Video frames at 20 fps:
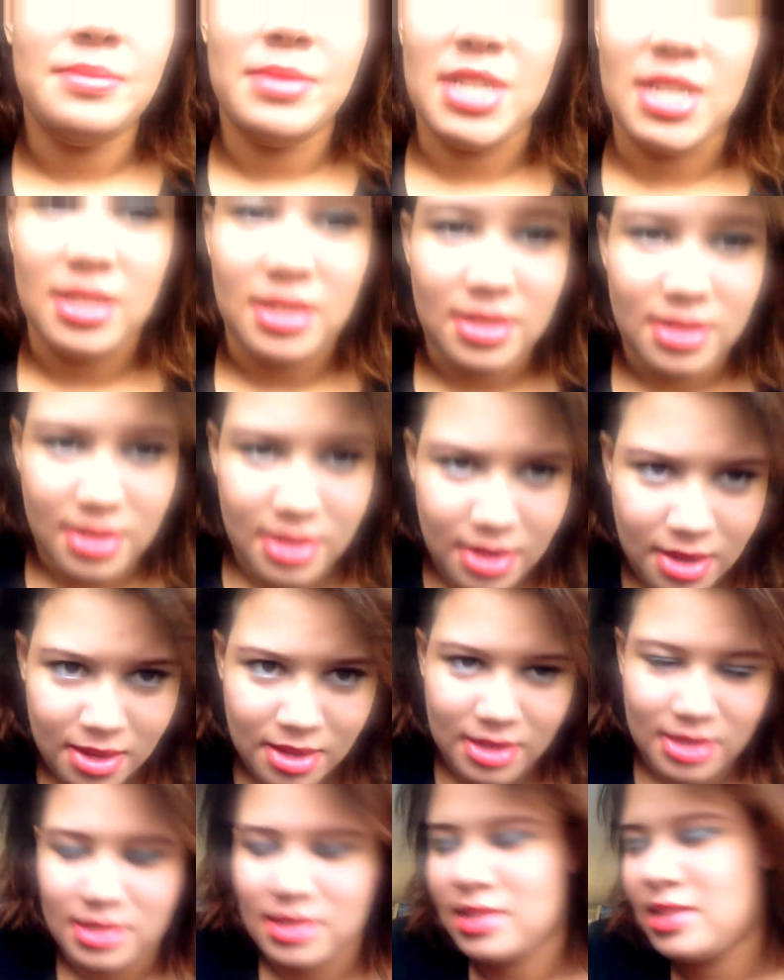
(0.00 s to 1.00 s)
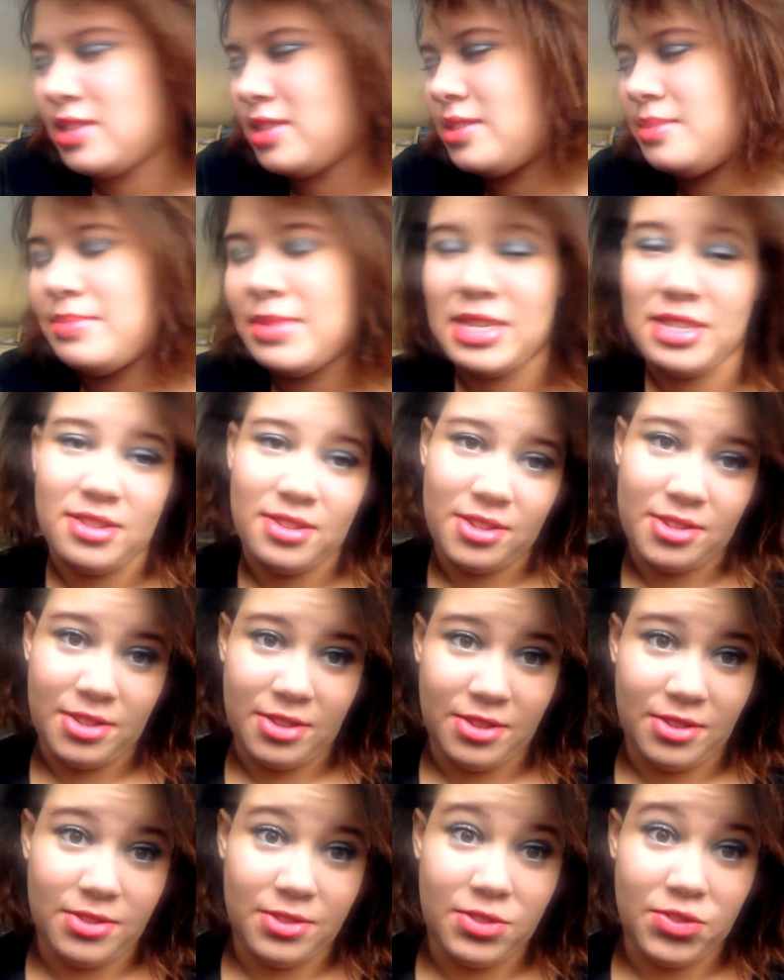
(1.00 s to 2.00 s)
because honestly, my dark
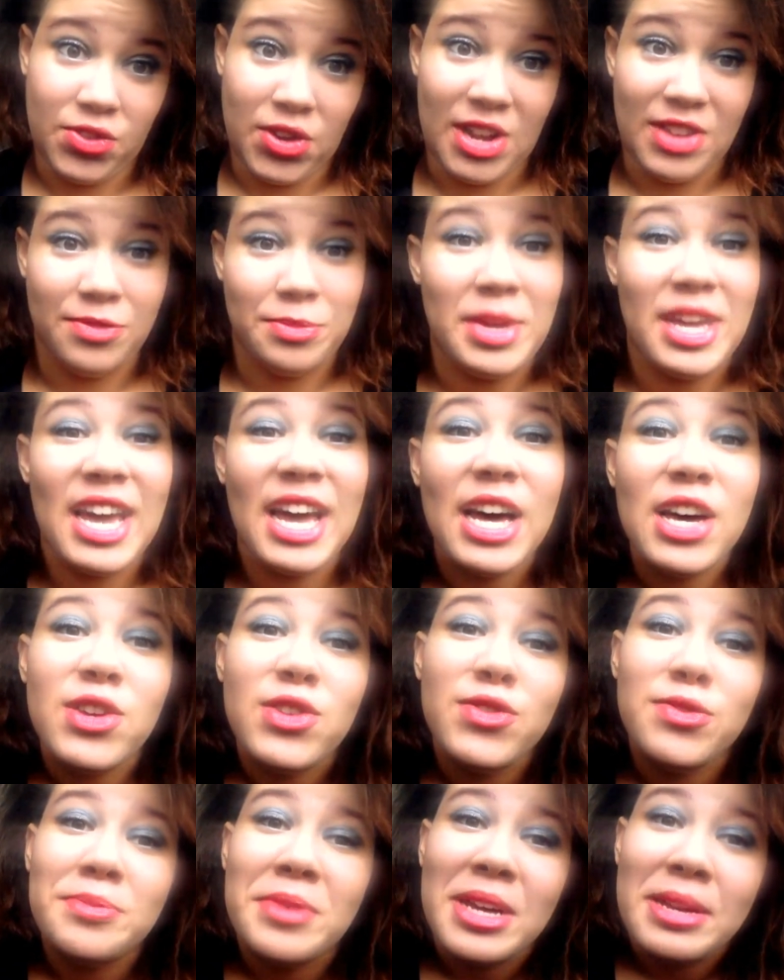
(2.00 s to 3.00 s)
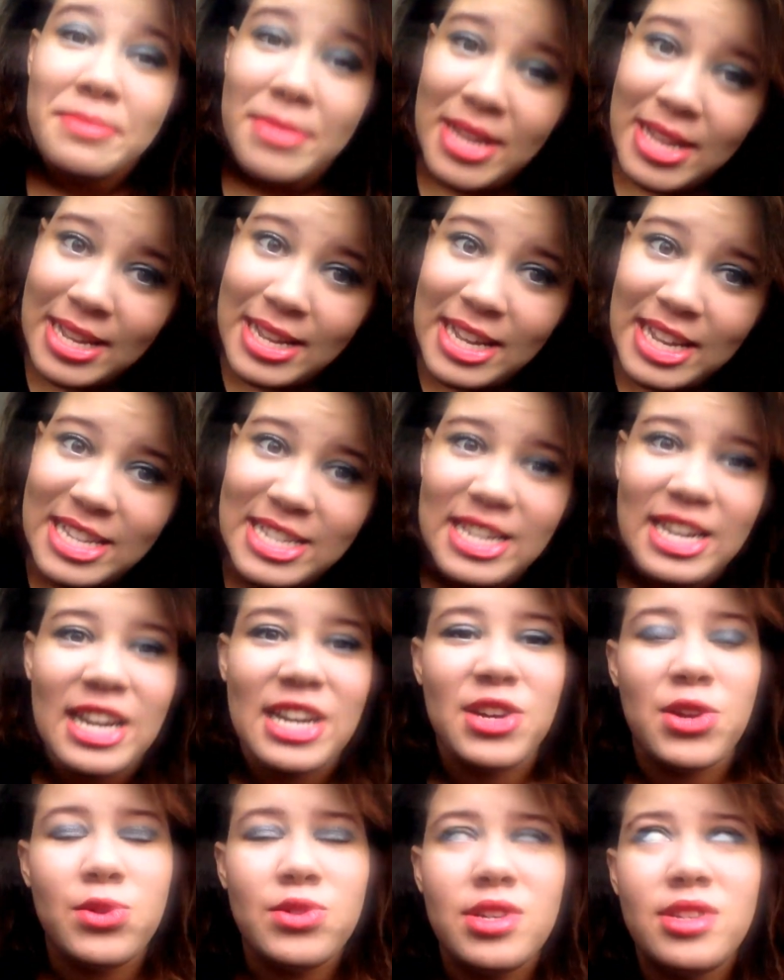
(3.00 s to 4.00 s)
circles drive me out of my mind, and I
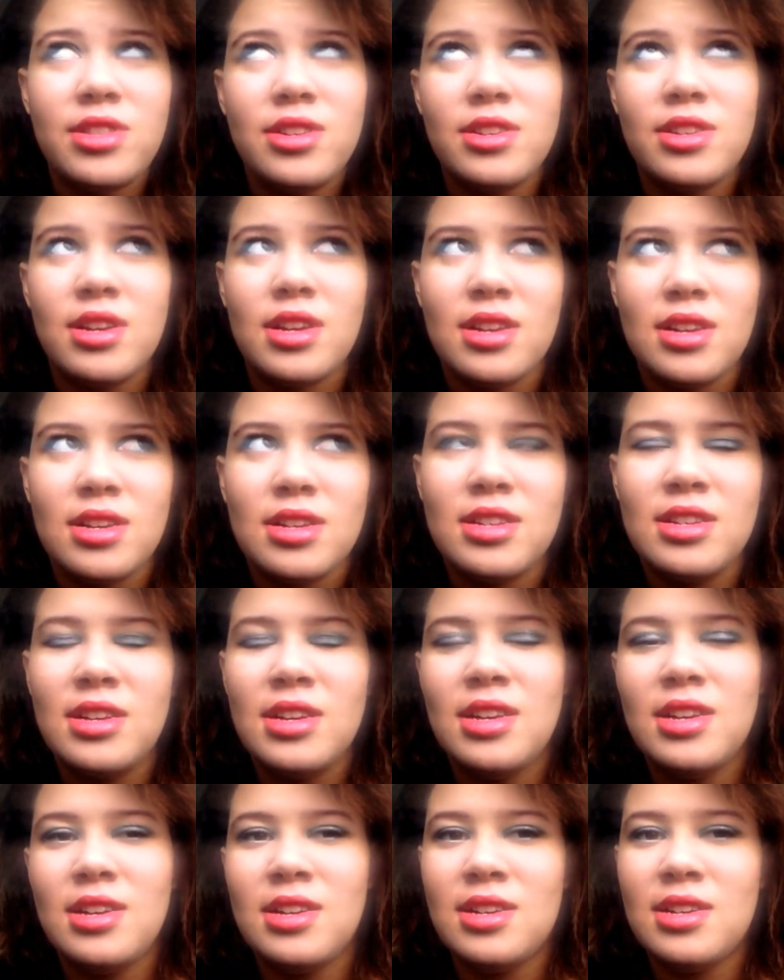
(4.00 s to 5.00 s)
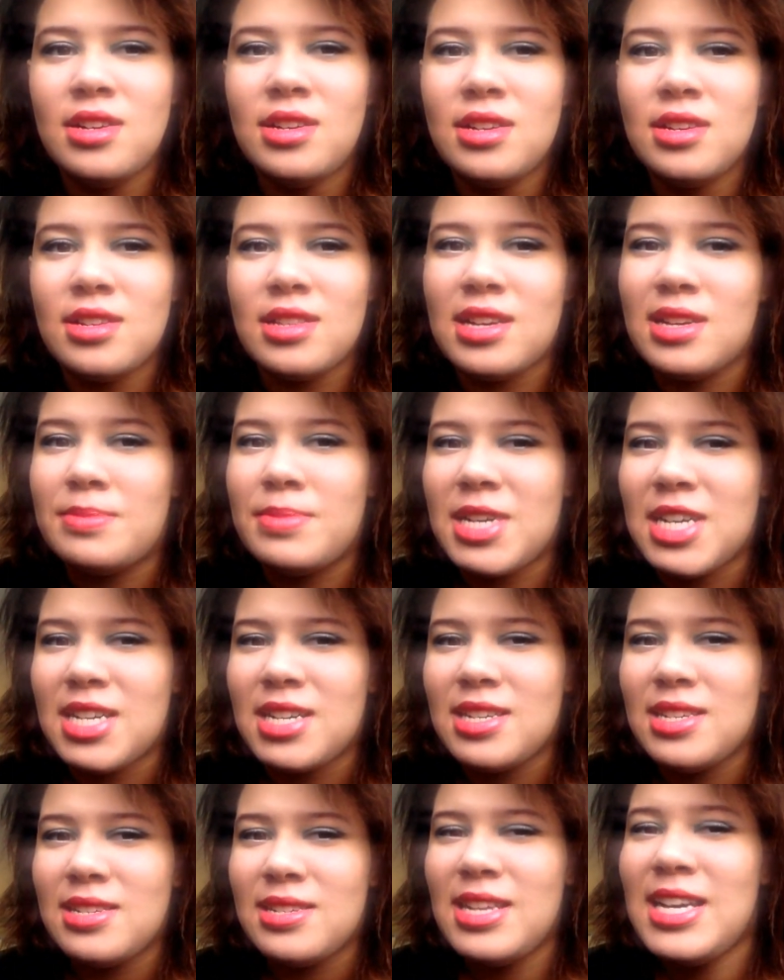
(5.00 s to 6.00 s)
know that they're not that
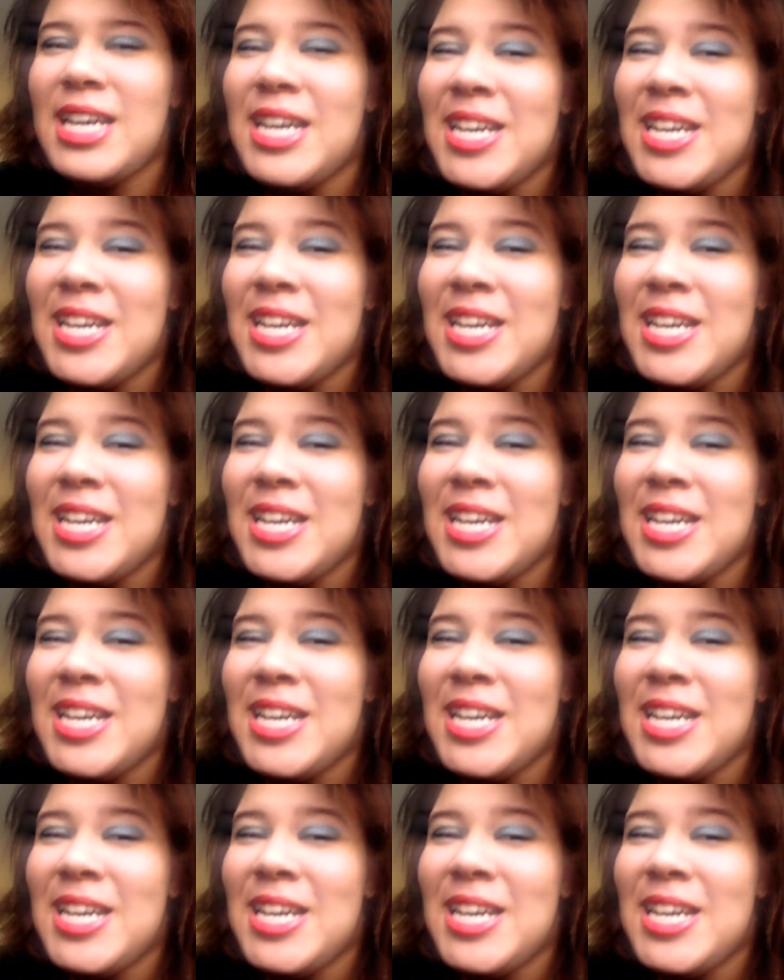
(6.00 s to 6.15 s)
bad,